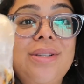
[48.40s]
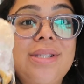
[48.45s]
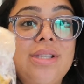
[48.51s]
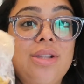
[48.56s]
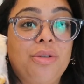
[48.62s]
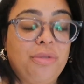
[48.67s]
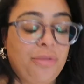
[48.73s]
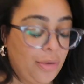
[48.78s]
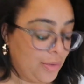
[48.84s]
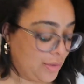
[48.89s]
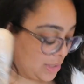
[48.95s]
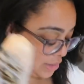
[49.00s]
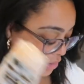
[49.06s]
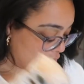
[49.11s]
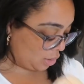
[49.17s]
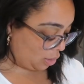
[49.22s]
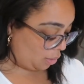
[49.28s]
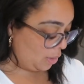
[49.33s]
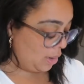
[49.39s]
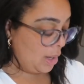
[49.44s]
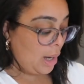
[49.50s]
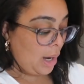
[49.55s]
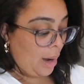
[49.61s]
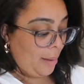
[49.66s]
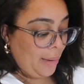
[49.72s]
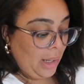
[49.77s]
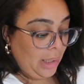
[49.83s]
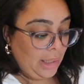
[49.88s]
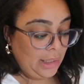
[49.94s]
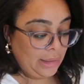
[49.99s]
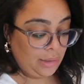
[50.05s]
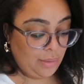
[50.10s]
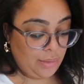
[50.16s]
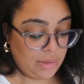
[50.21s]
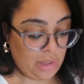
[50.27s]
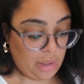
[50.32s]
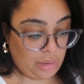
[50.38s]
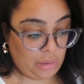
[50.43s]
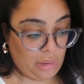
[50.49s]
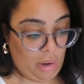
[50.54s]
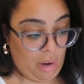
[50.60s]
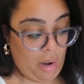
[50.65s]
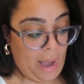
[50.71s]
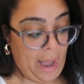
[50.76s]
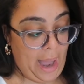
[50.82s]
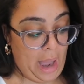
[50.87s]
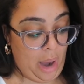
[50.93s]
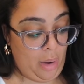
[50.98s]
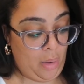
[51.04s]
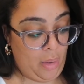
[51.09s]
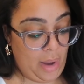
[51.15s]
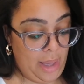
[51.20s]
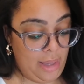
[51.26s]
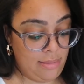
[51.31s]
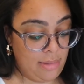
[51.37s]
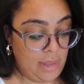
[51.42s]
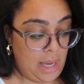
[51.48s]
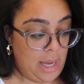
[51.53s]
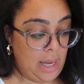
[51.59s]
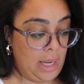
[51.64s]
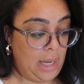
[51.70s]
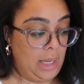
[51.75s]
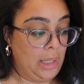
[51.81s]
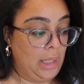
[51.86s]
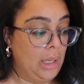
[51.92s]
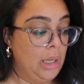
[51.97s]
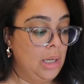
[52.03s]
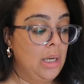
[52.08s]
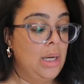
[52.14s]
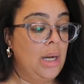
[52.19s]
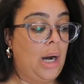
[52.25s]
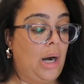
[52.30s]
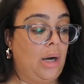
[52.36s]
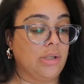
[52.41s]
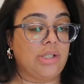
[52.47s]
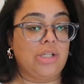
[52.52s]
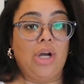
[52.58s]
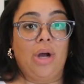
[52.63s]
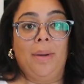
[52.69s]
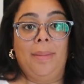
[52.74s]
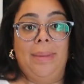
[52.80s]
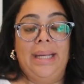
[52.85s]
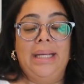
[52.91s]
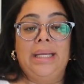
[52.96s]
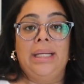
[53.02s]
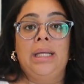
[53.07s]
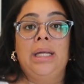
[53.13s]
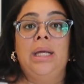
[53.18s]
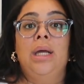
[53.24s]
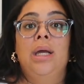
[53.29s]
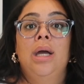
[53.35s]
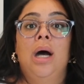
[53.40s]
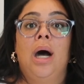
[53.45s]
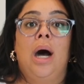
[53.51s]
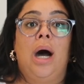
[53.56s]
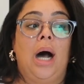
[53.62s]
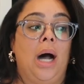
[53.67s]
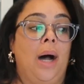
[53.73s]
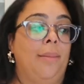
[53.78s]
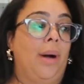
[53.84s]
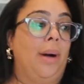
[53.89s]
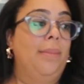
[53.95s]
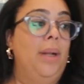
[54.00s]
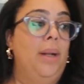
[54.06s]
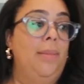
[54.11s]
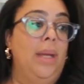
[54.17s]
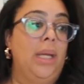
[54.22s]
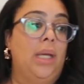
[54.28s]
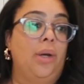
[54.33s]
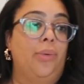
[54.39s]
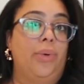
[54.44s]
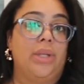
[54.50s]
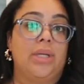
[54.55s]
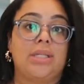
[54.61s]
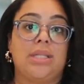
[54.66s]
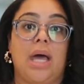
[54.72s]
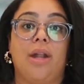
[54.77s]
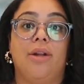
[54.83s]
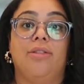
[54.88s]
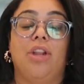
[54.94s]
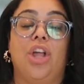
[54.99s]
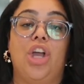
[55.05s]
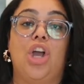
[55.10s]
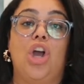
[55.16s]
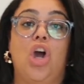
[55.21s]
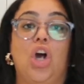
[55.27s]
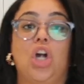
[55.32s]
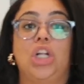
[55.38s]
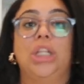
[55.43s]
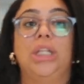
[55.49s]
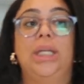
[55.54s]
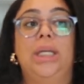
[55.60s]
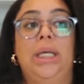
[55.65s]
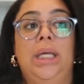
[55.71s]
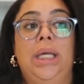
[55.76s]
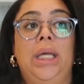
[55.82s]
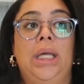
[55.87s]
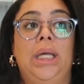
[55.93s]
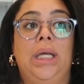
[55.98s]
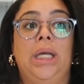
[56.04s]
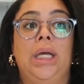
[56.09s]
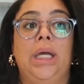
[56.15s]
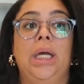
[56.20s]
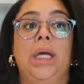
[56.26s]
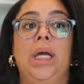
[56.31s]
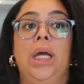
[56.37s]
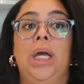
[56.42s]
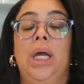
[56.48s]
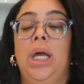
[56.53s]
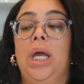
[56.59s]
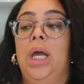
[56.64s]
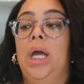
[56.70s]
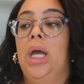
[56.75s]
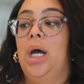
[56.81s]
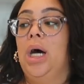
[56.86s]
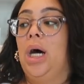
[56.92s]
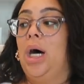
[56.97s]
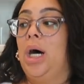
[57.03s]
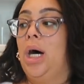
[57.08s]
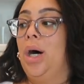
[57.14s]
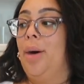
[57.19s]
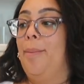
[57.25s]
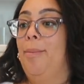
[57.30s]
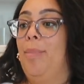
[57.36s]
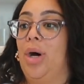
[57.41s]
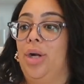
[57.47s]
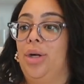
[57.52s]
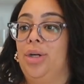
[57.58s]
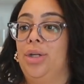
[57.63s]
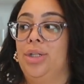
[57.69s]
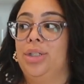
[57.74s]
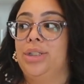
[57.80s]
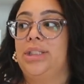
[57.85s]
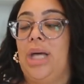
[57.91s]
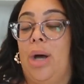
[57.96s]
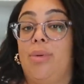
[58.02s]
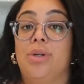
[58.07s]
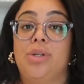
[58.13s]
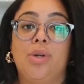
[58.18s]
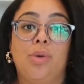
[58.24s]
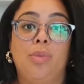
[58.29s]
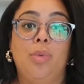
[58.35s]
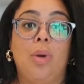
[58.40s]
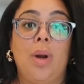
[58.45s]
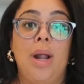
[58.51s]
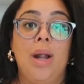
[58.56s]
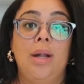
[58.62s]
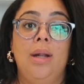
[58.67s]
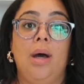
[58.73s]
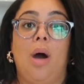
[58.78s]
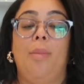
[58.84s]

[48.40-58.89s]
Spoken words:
They're frozen, so I'm gonna let those thaw out and then I'll start making it. I'm gonna make it with a side of like garlic, butter, sourdough bread.